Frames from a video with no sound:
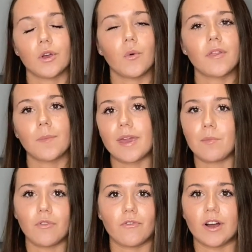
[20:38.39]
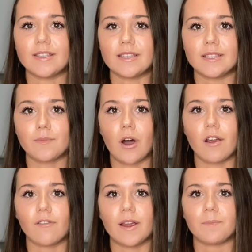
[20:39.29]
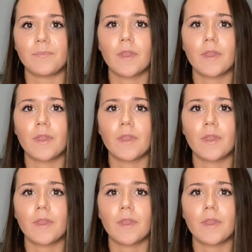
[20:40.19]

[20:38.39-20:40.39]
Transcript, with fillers: who other people find inspiring.